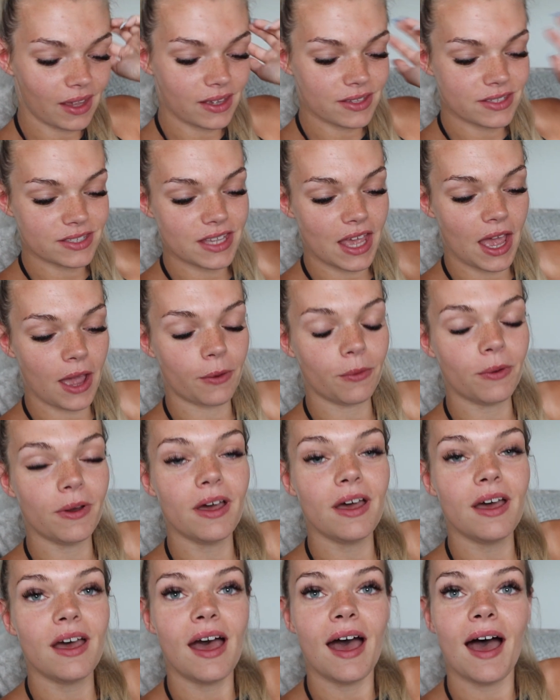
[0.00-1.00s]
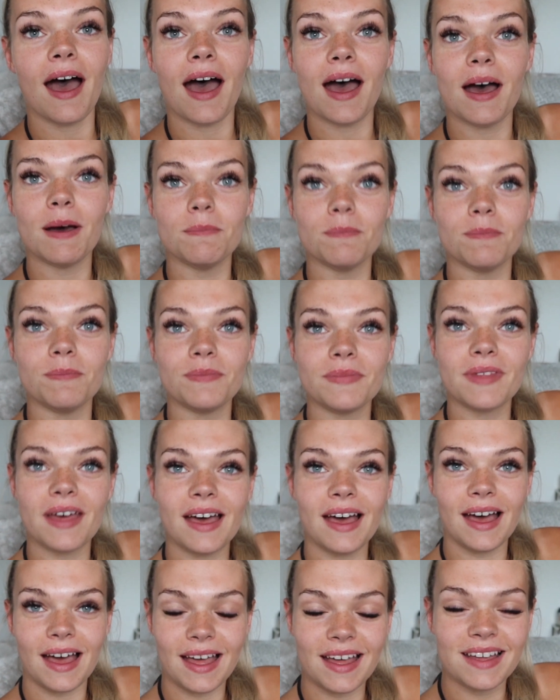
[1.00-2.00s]
So, as
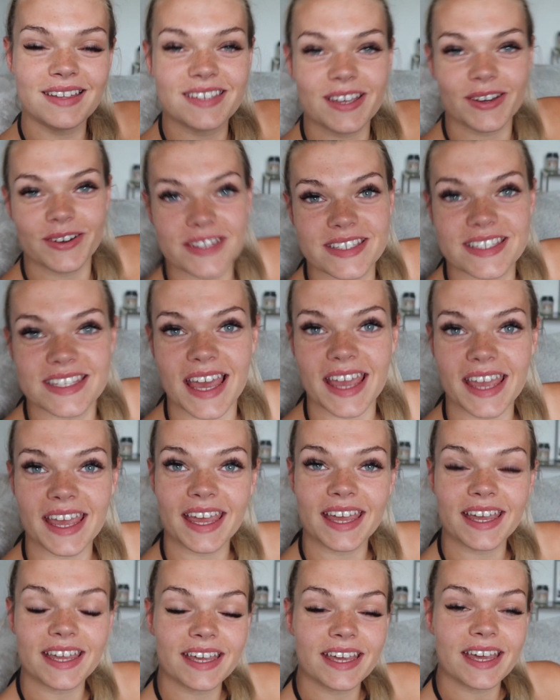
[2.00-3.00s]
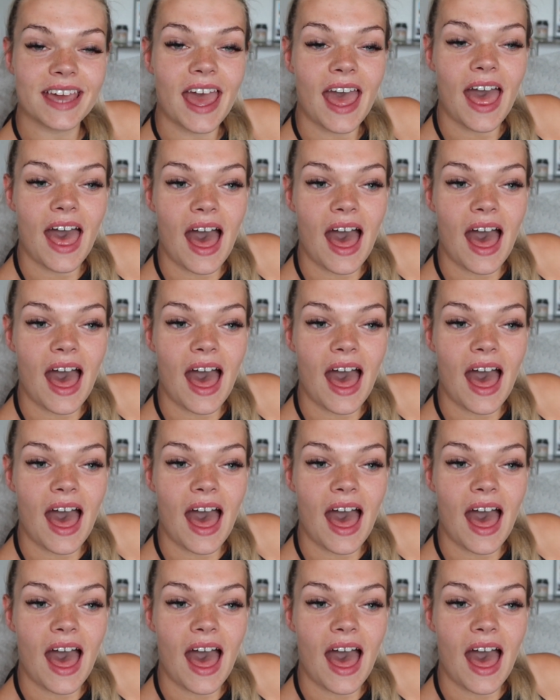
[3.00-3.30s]
I was saying,